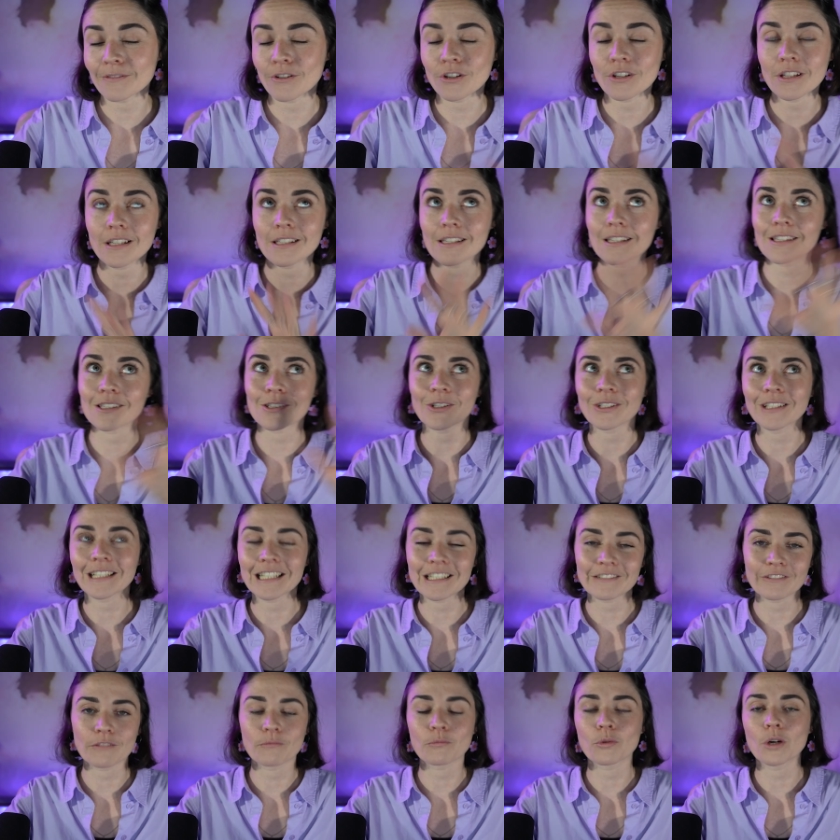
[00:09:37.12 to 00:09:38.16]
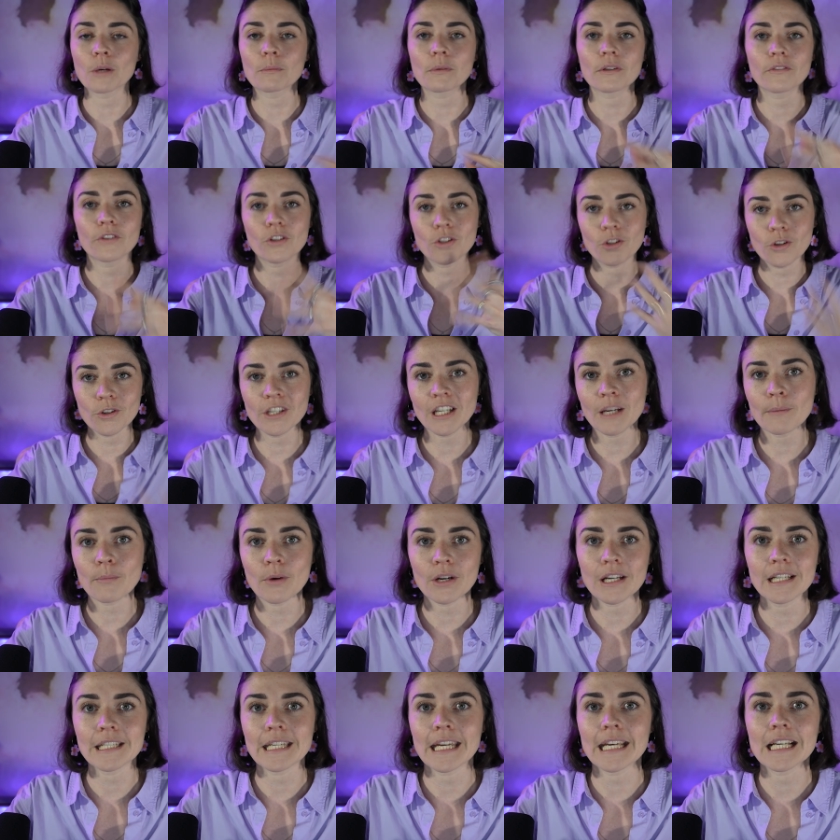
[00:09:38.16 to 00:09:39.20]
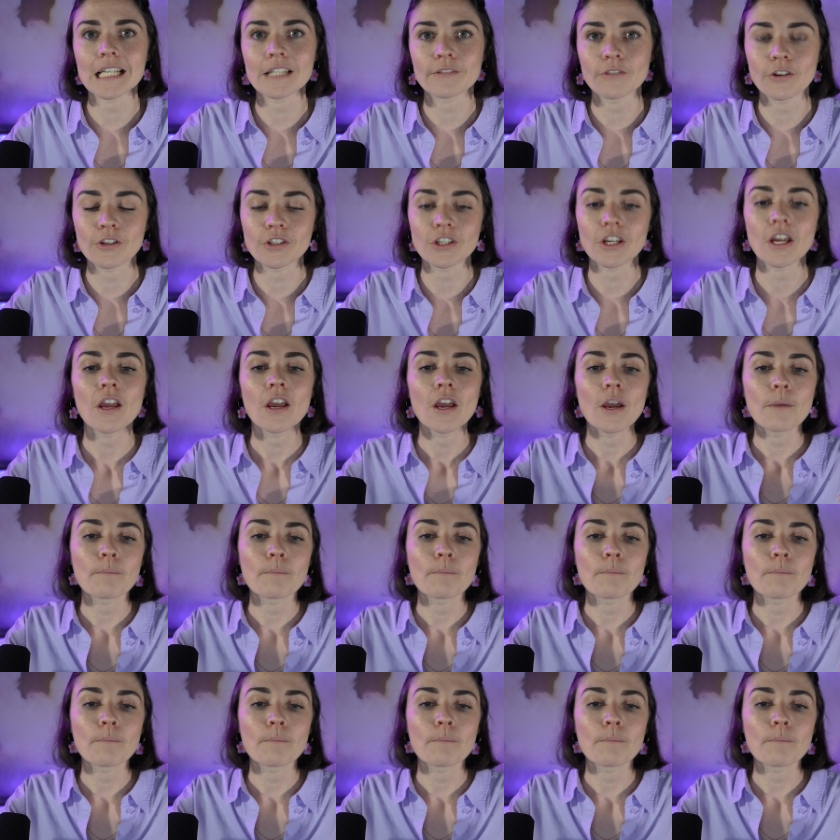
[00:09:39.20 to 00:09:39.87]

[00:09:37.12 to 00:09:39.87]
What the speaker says: font, this is a totally different point, but if you're choosing a body text font,